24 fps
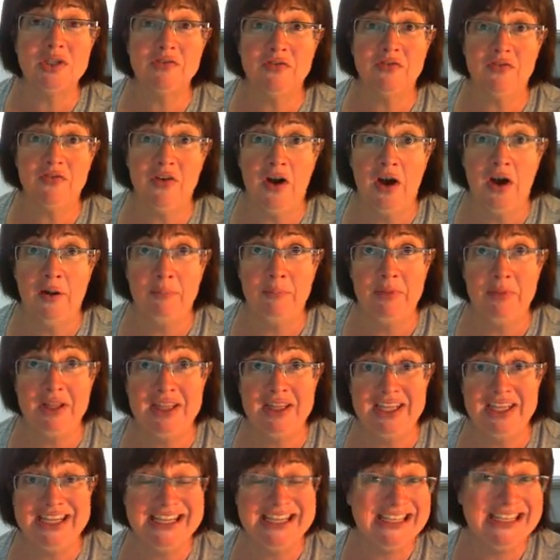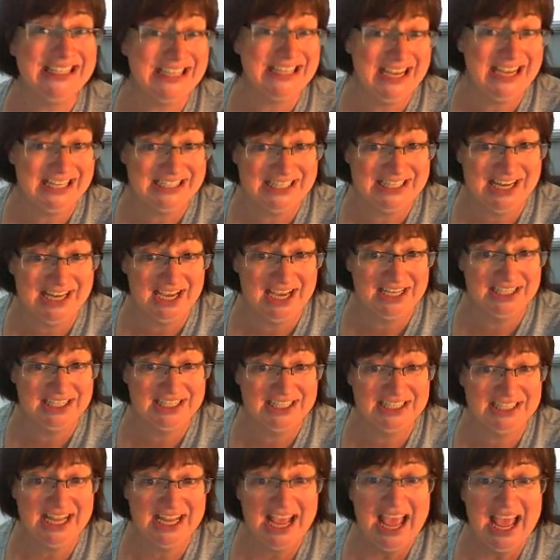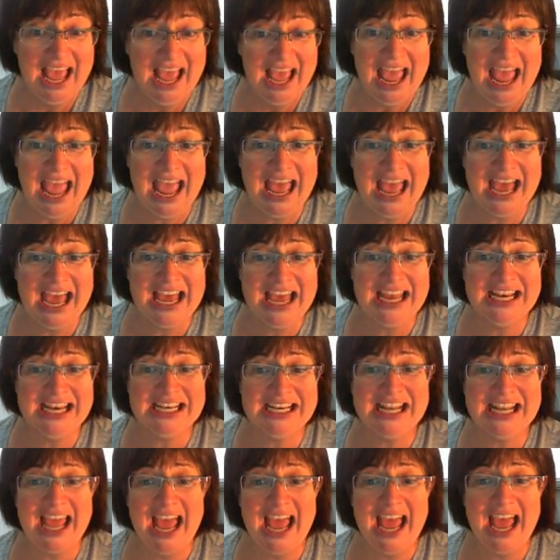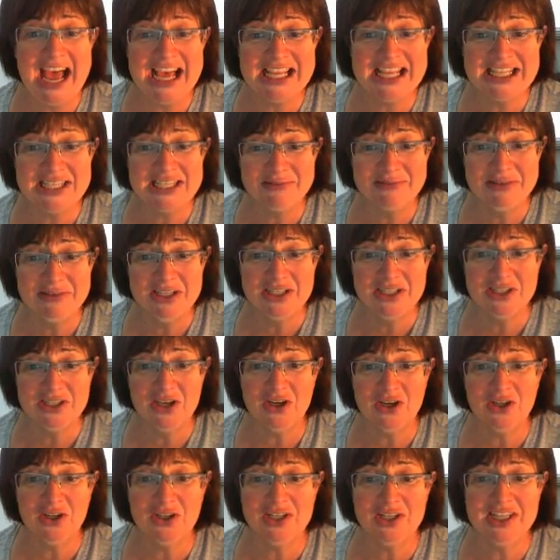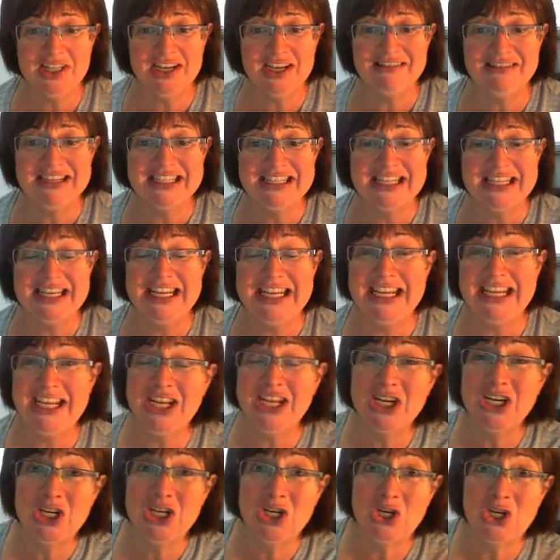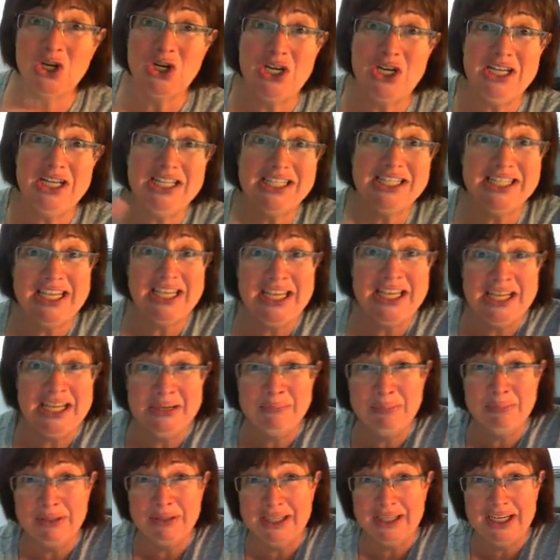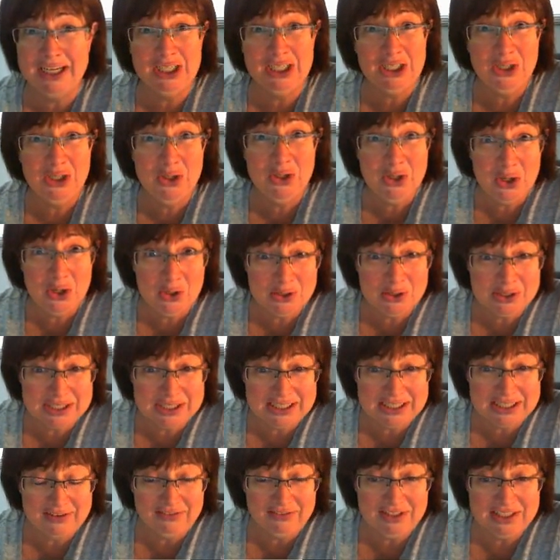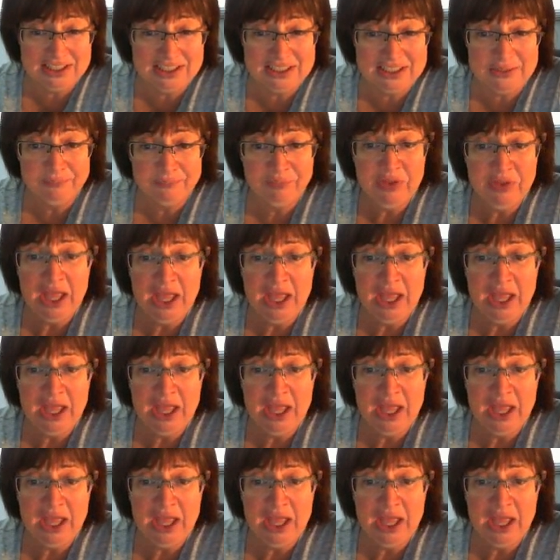from the intestines. And as a result, there is an increase in blood glucose levels.